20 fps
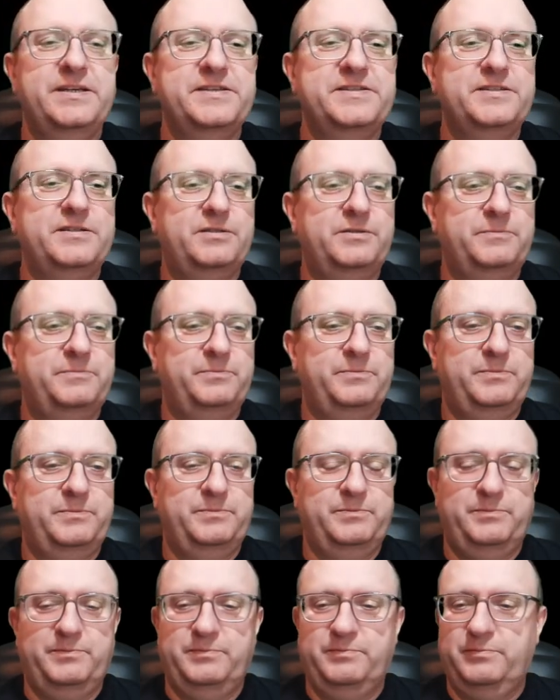So
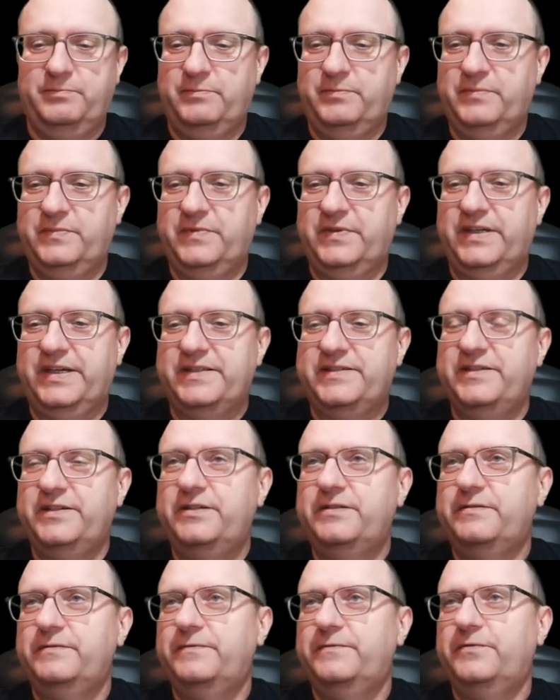that's
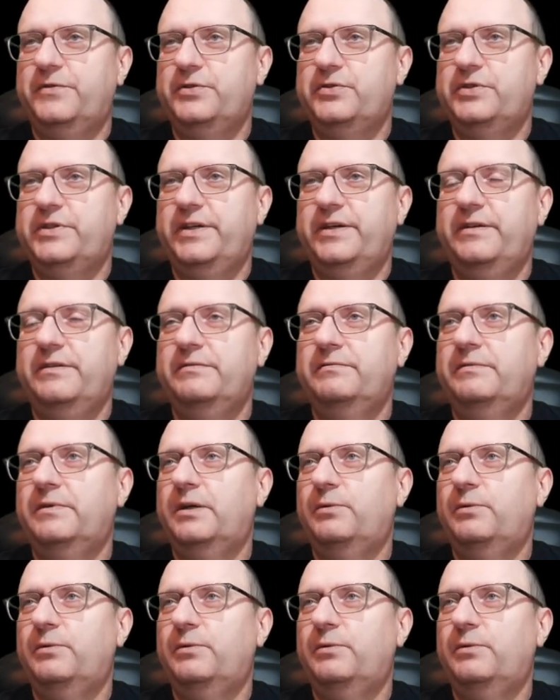it for today.